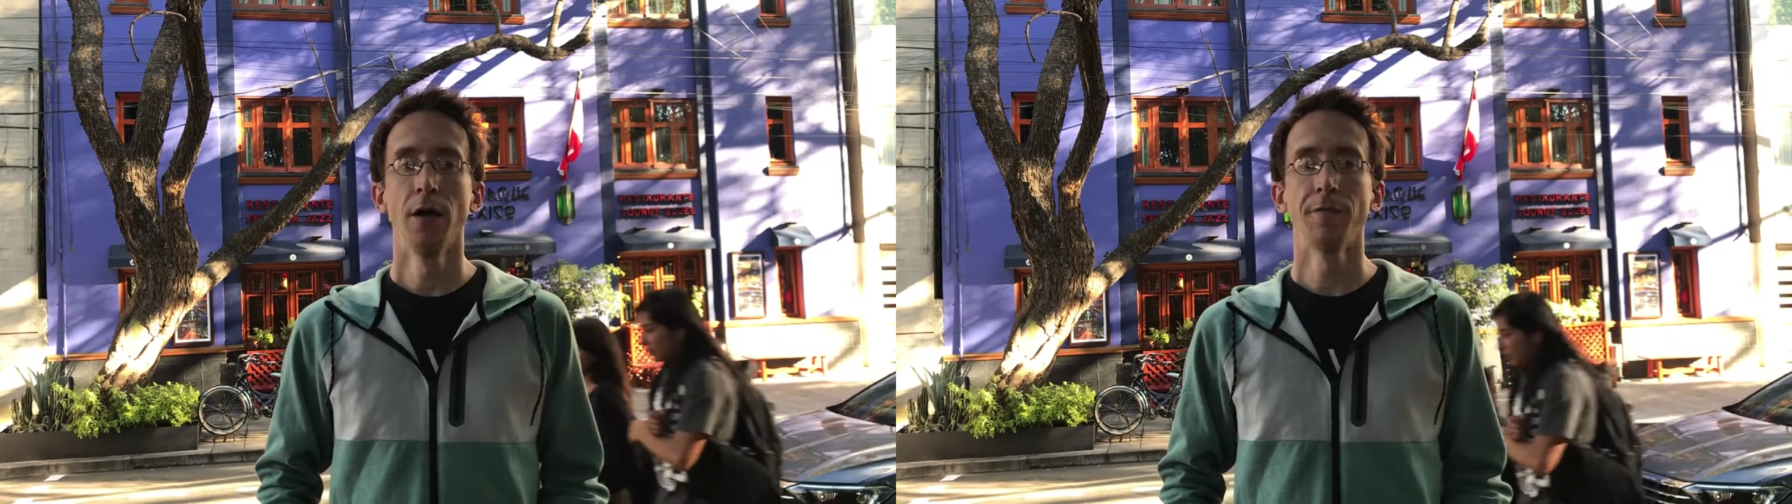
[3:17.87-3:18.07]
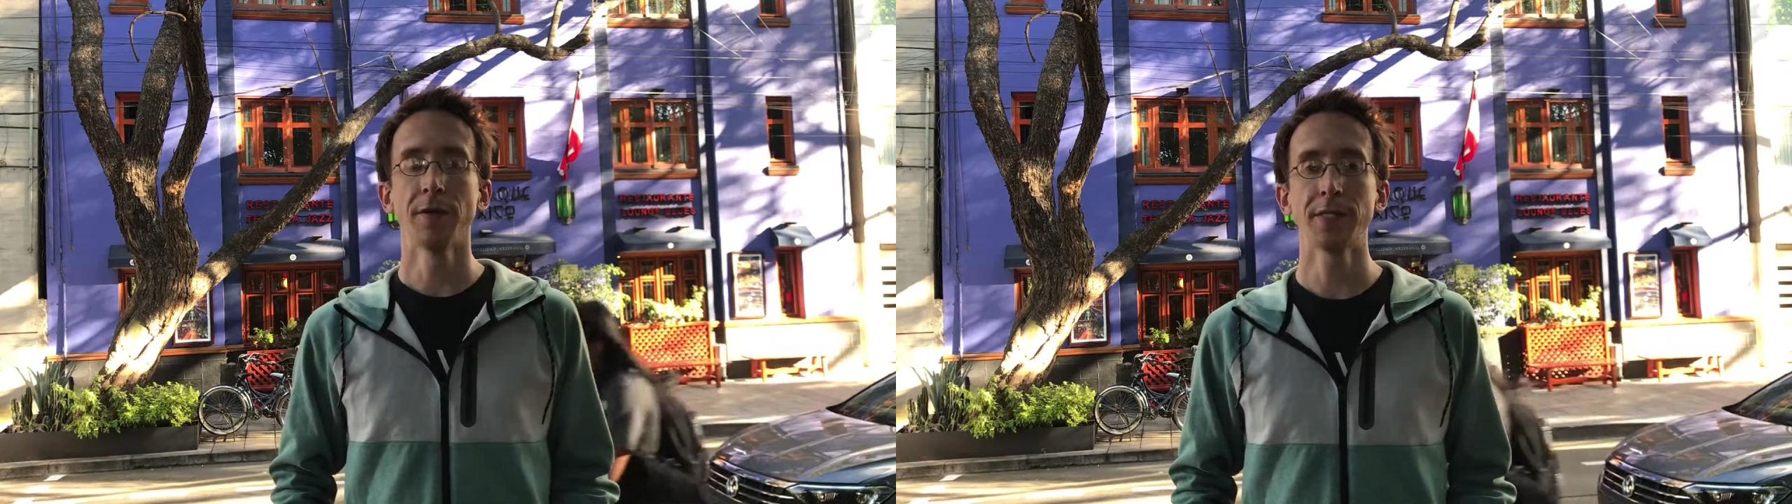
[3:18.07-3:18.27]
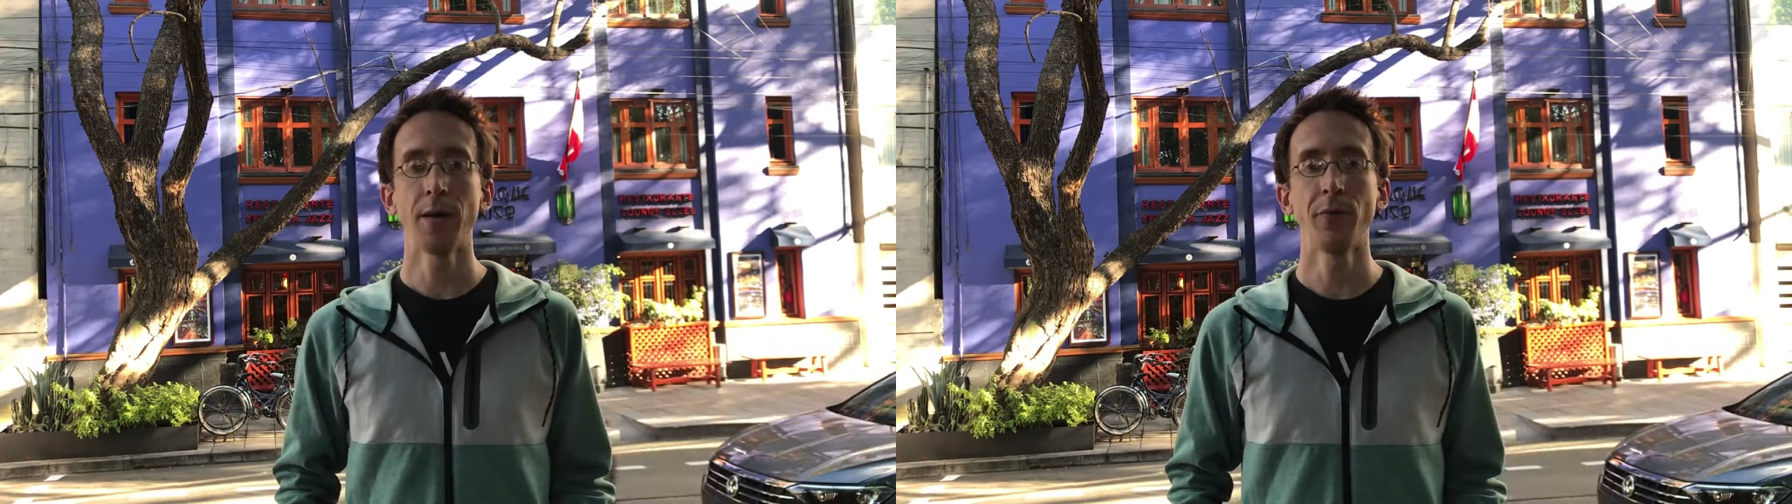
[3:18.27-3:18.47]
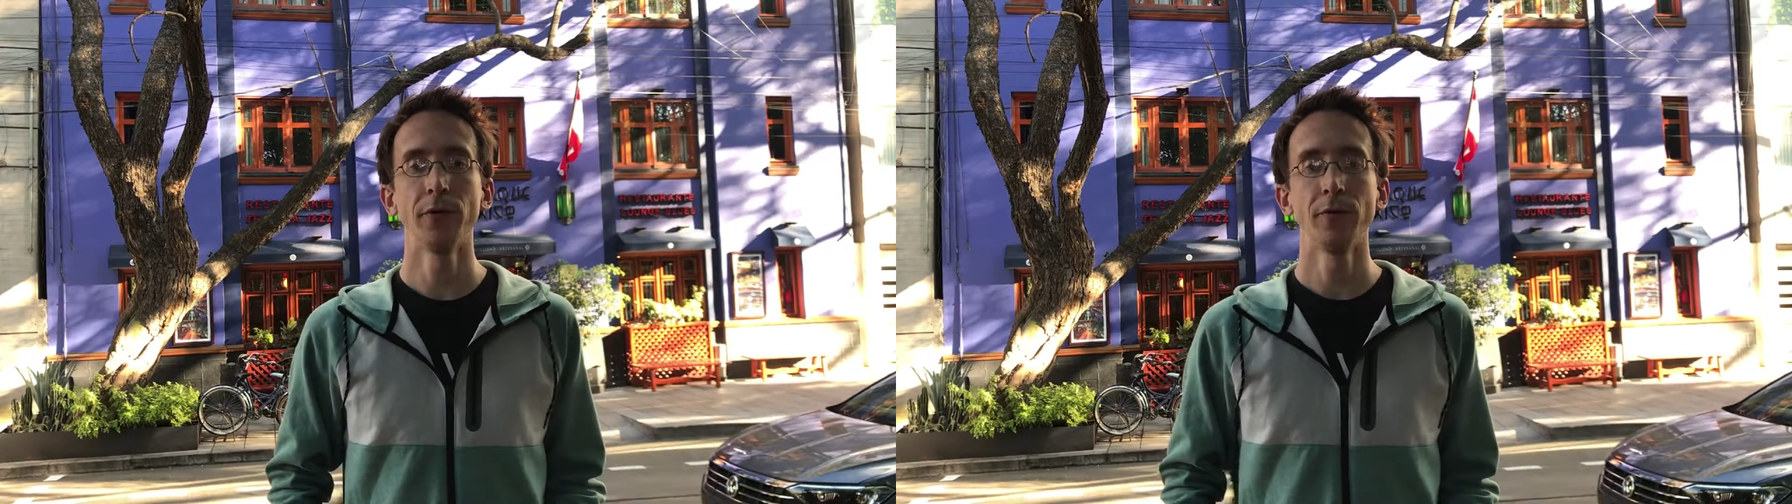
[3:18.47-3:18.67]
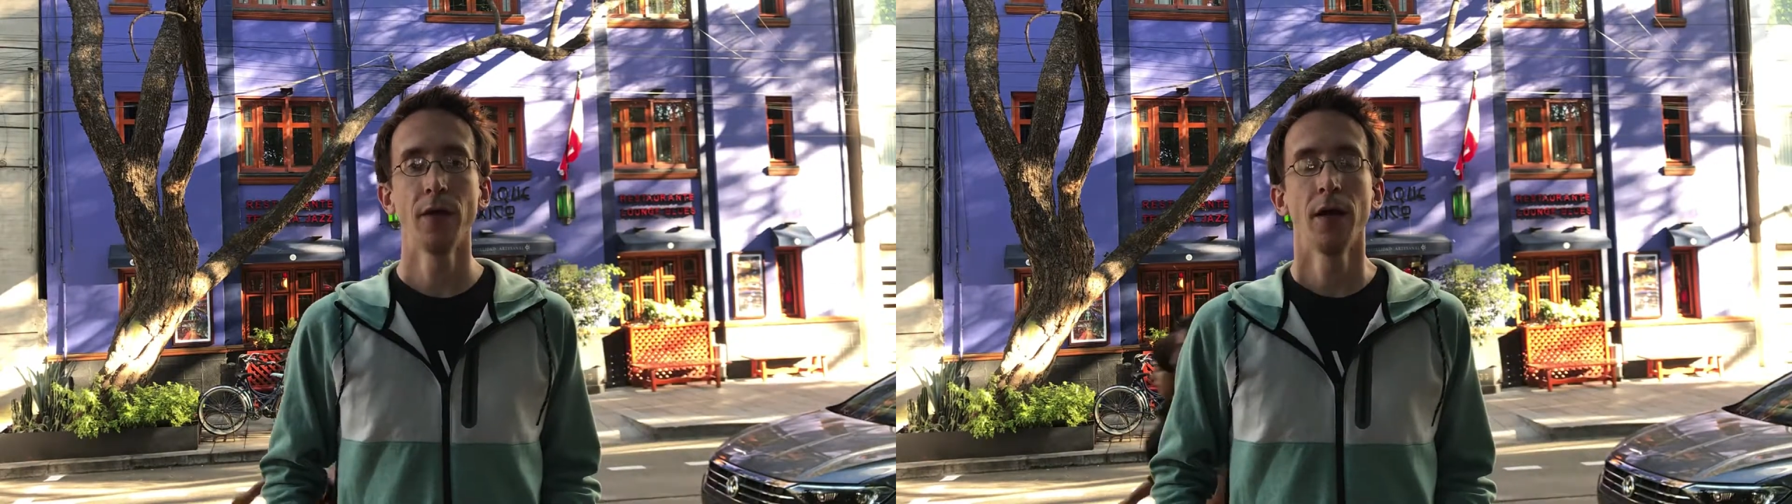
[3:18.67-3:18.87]
For
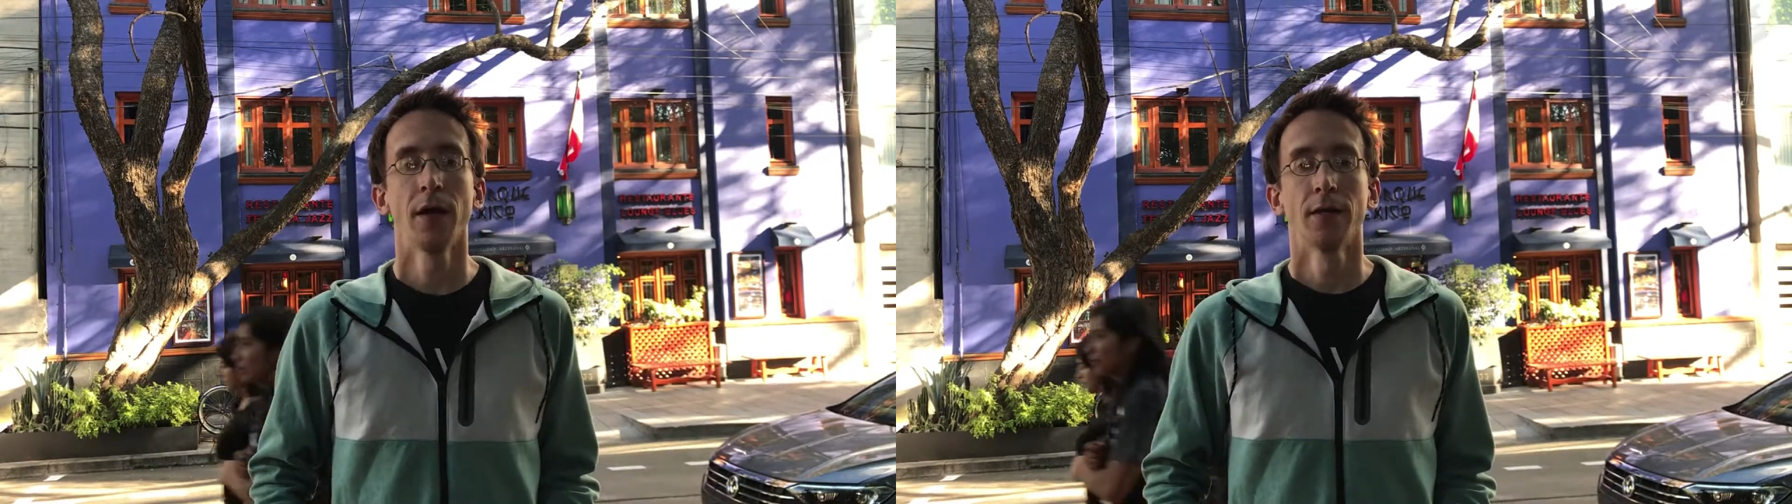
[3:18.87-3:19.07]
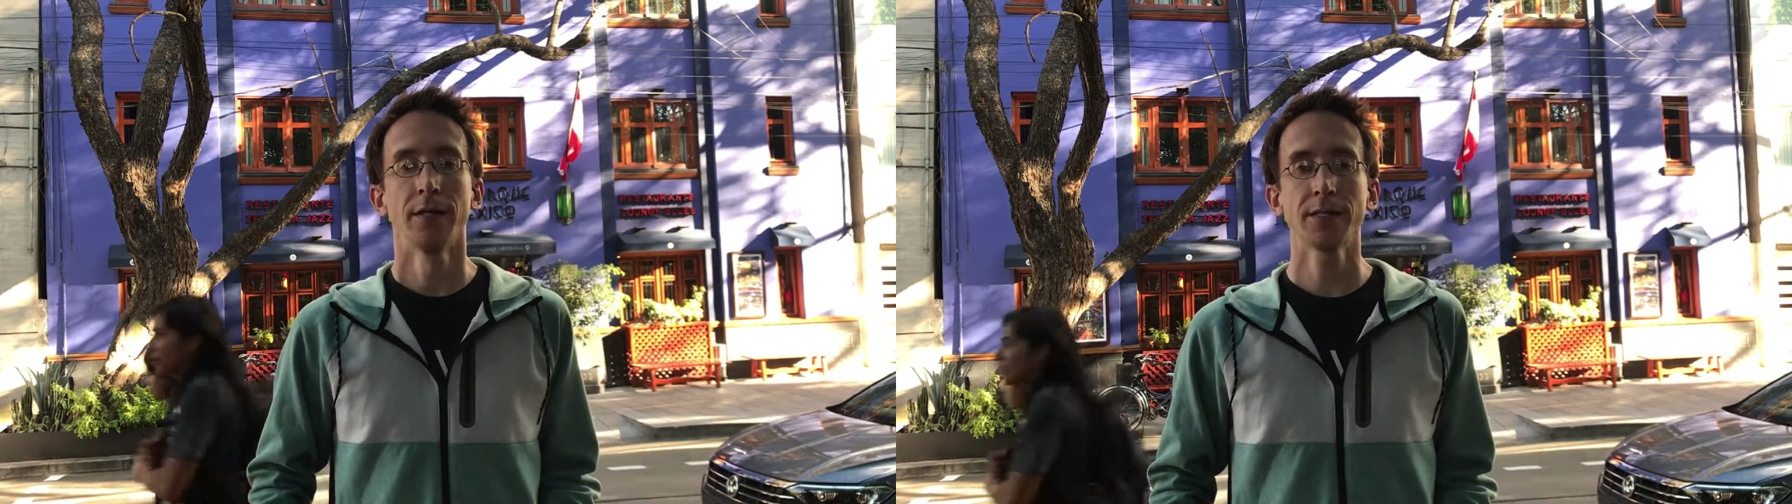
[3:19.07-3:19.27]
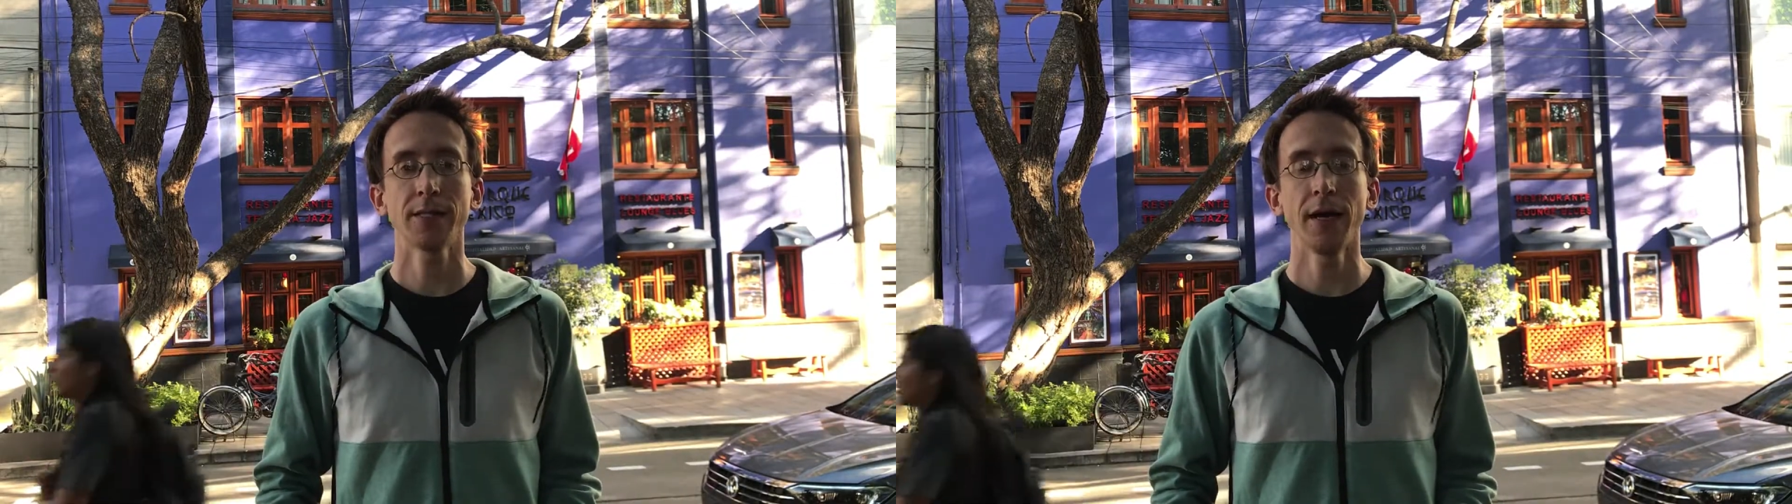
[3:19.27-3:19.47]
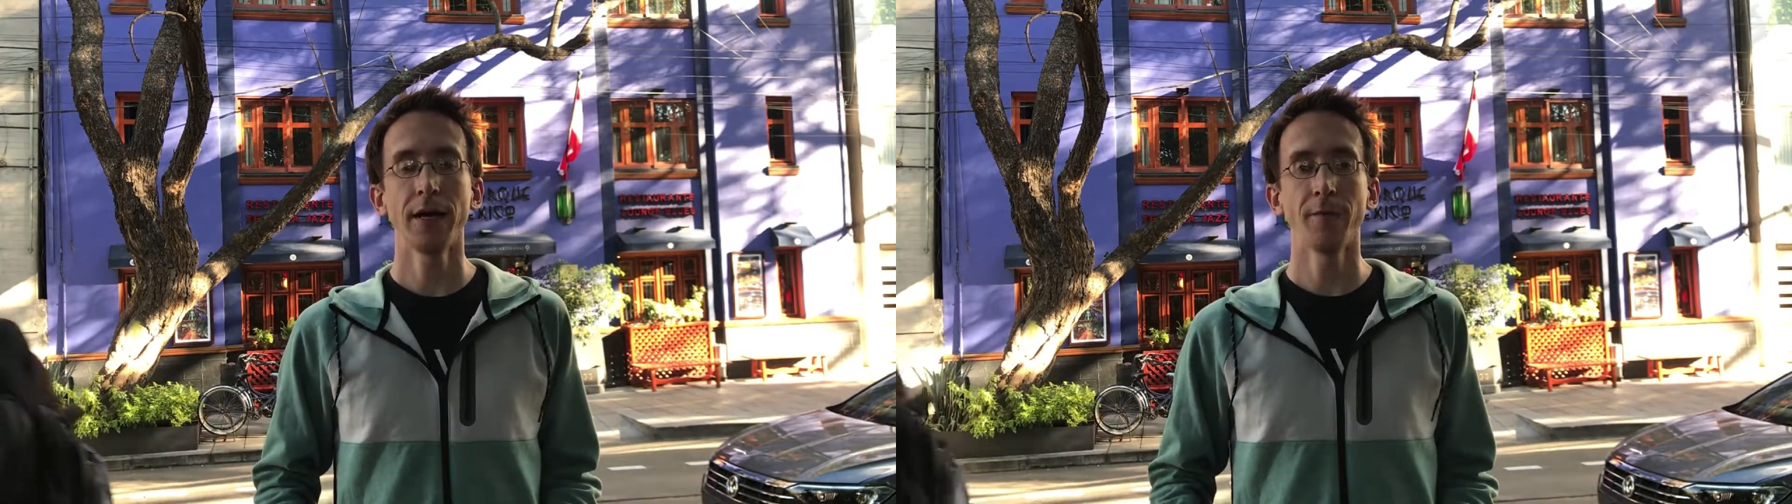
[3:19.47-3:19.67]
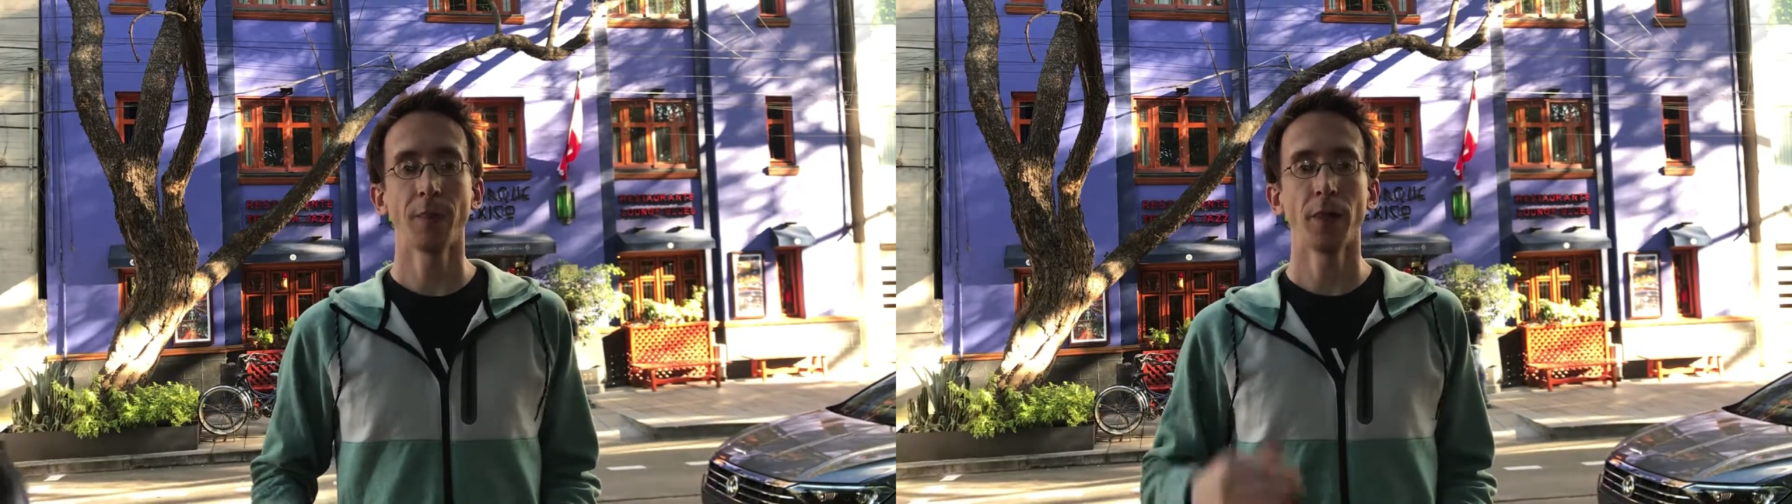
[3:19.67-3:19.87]
example, let's say